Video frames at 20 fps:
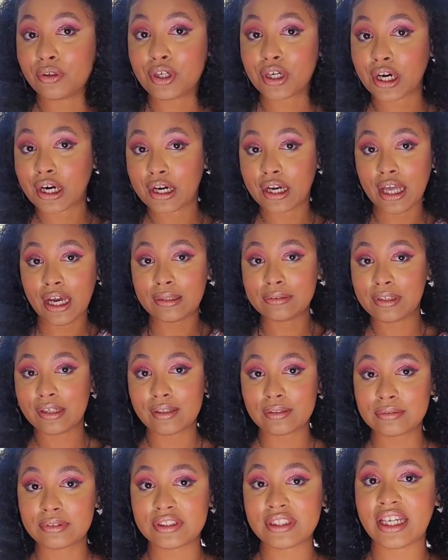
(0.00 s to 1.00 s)
to curl up. You
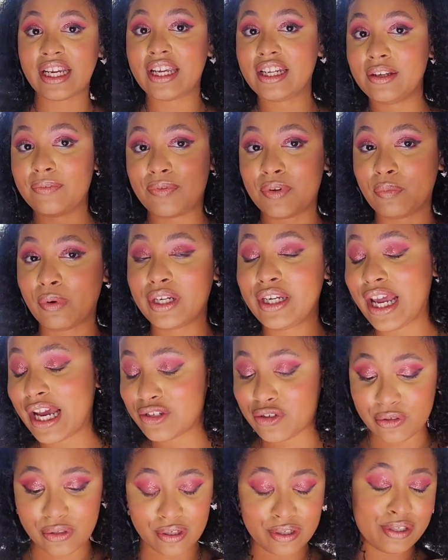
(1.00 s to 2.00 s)
know what I'm saying? If you were a
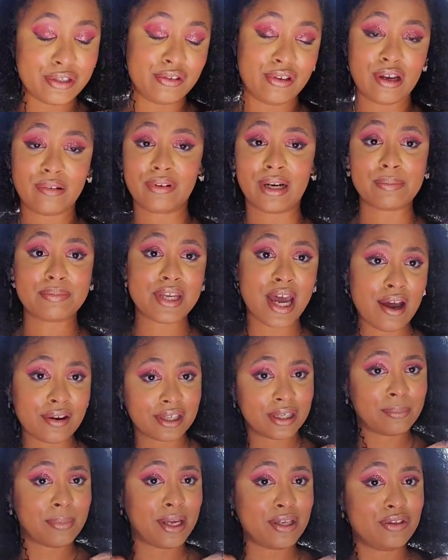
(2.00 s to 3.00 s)
natural girl, you know what I'm
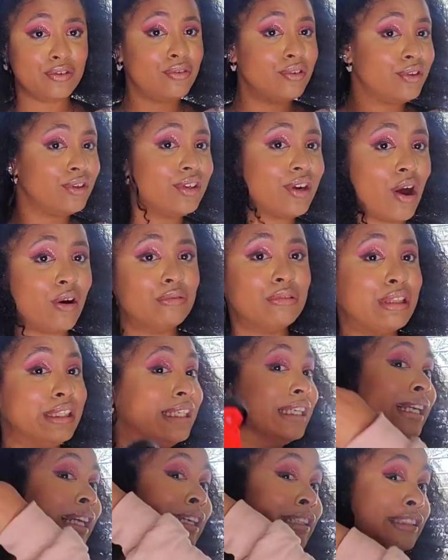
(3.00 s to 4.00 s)
talking about. You can only